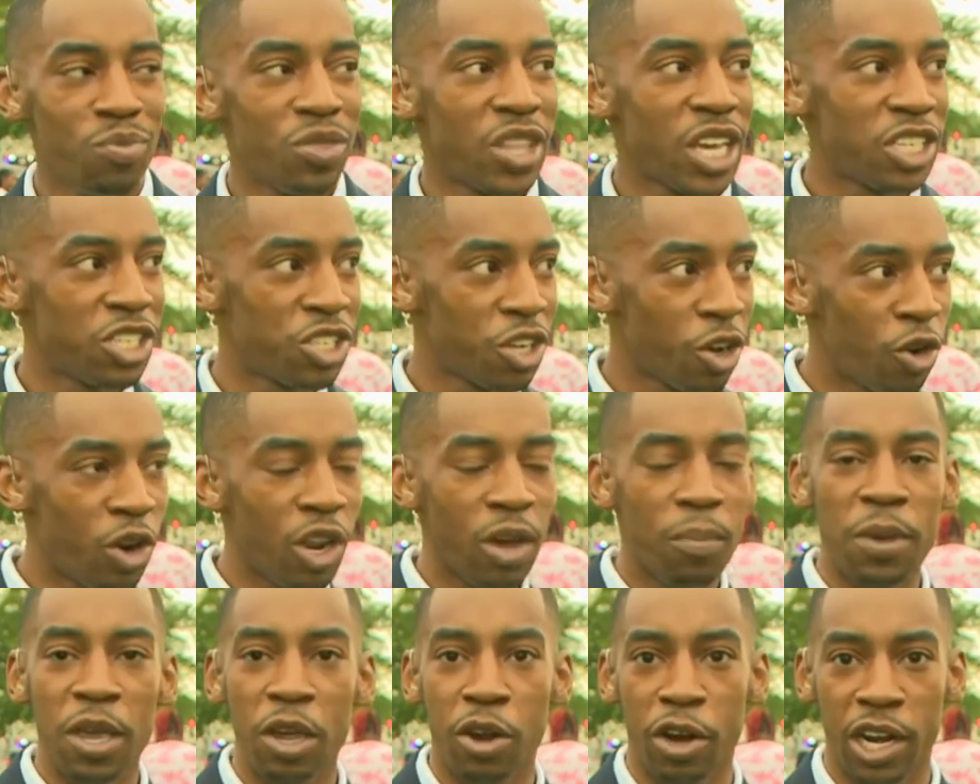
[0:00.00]
They showed
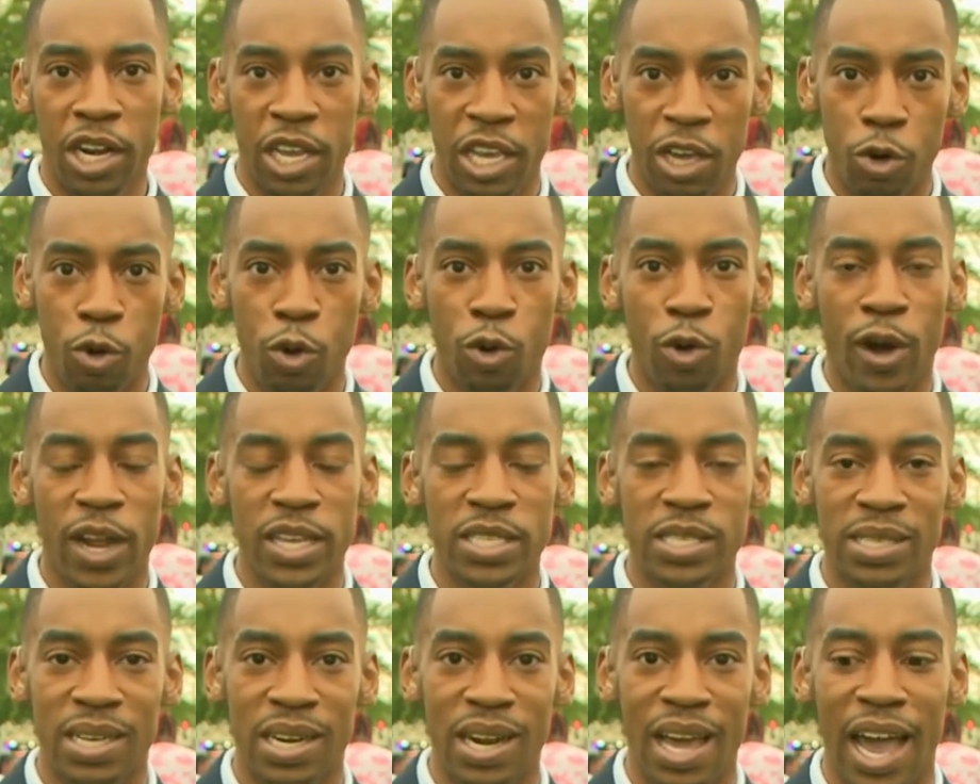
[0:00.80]
up here at
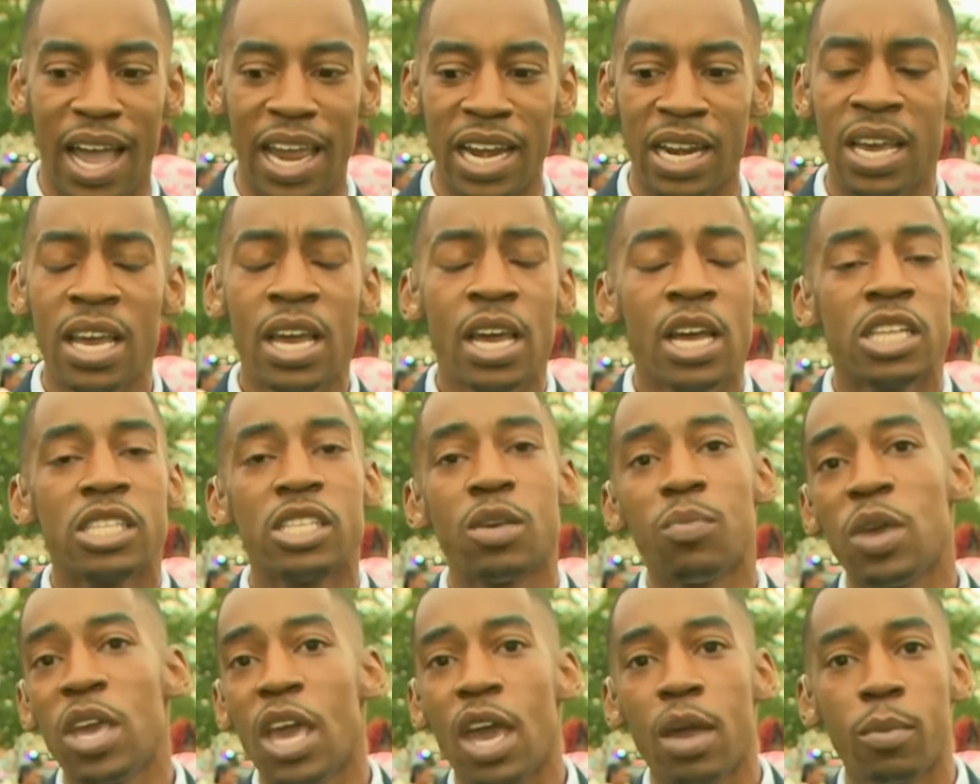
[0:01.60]
Hillcrest tonight to
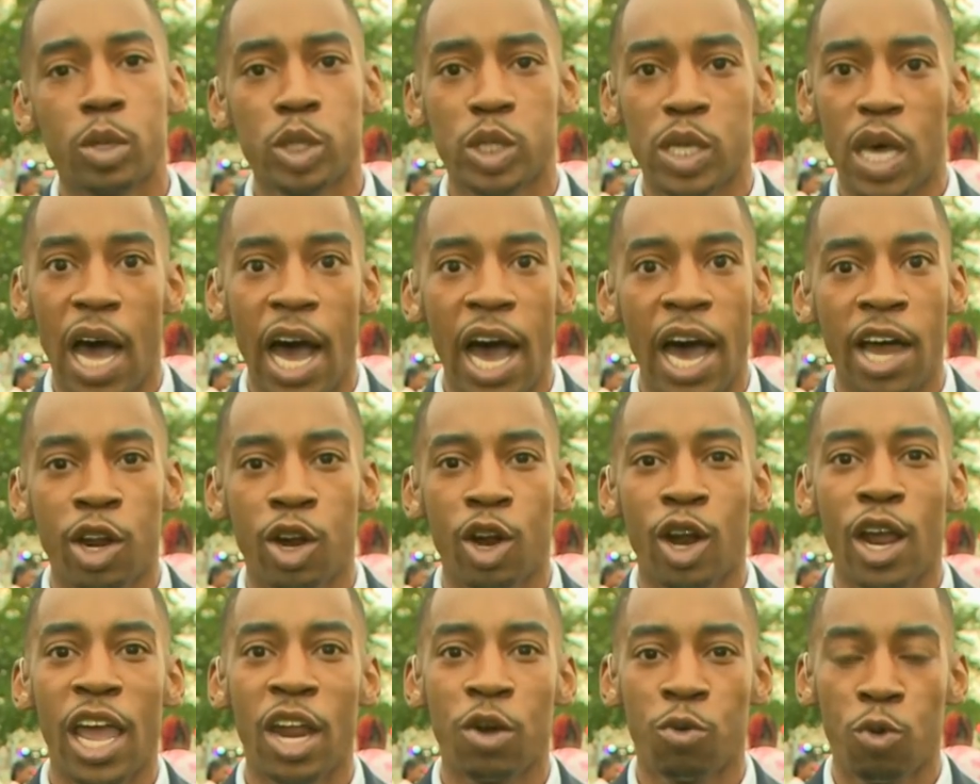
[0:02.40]
be able to
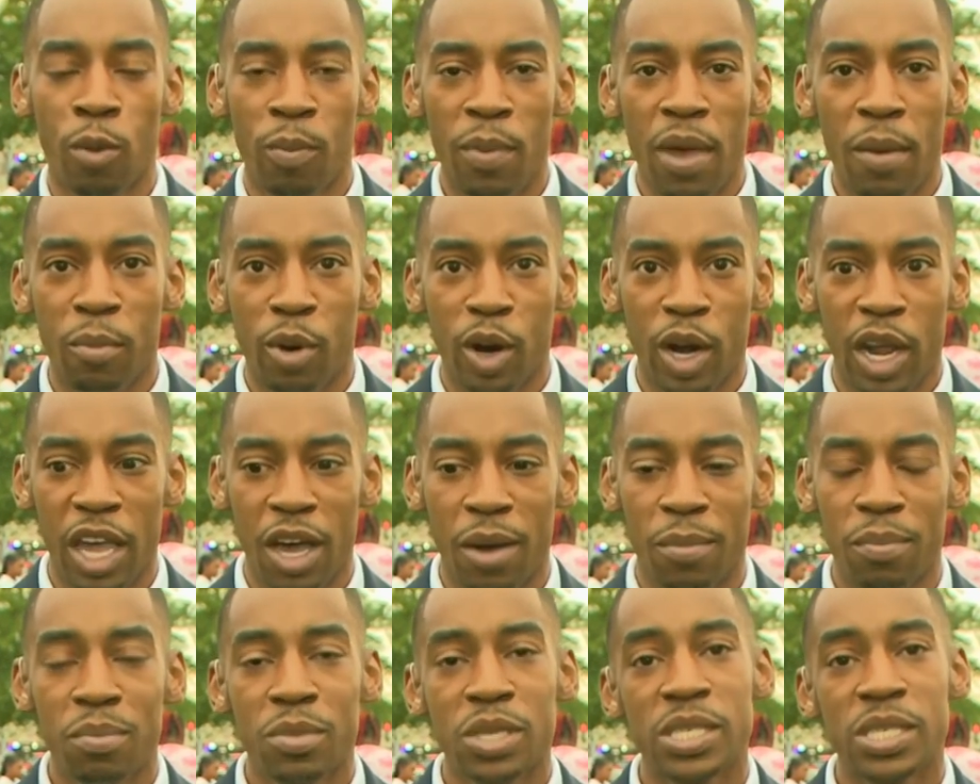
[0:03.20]
honor and remember him.